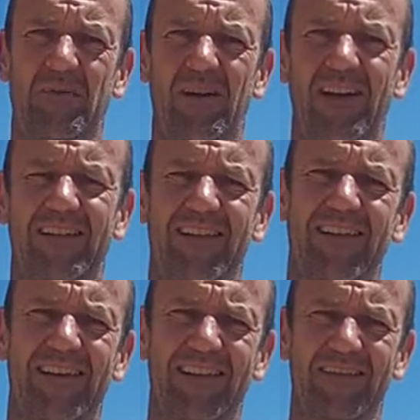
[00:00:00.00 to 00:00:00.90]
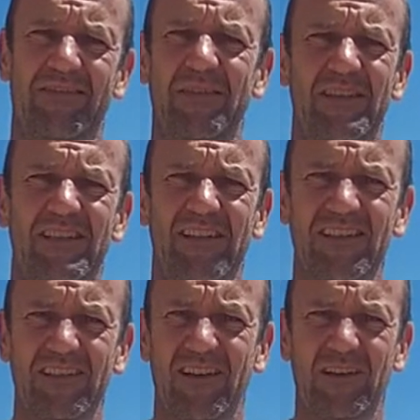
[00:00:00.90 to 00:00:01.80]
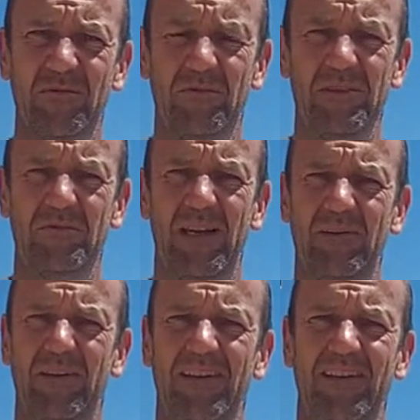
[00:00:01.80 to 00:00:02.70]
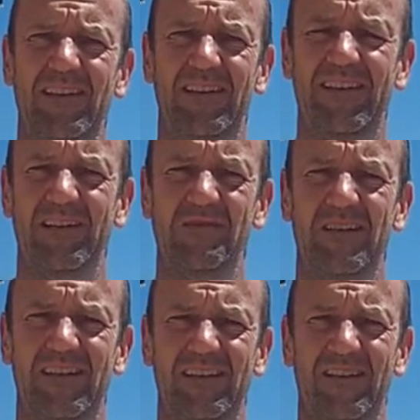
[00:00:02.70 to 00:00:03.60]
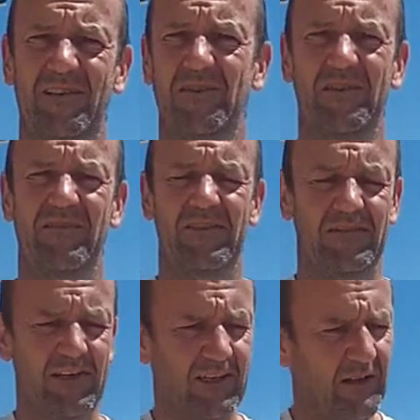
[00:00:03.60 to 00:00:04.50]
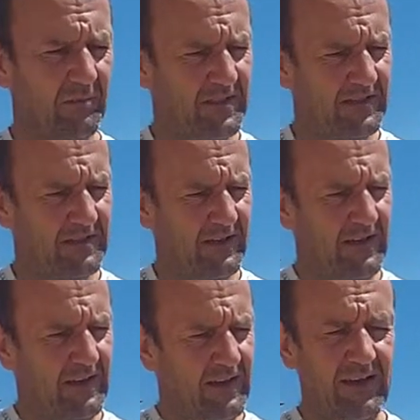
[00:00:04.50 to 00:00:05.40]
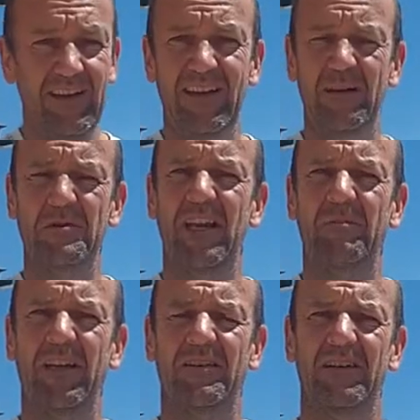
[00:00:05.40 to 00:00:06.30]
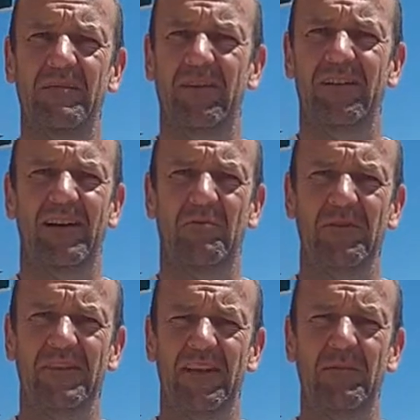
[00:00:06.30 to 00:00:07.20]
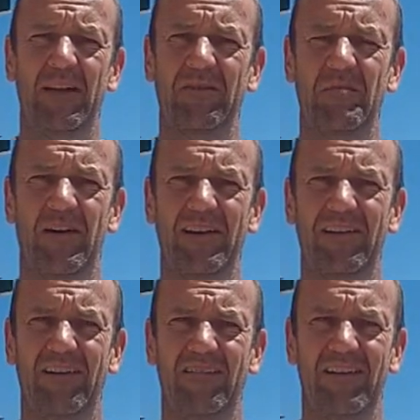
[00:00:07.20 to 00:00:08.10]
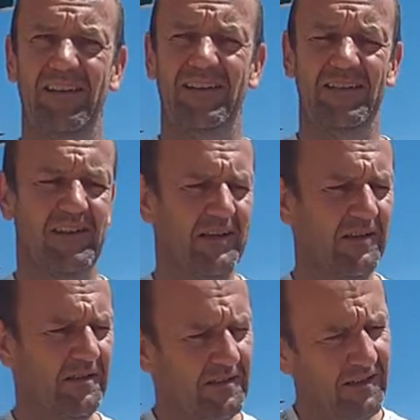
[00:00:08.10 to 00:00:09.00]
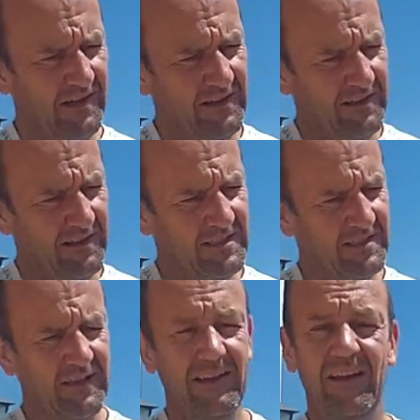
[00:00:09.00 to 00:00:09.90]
Prior to that, the furthest I'd cycled was maybe 150 kilometres. It was an epic trip. I wanted an epic reminder of it, so I did this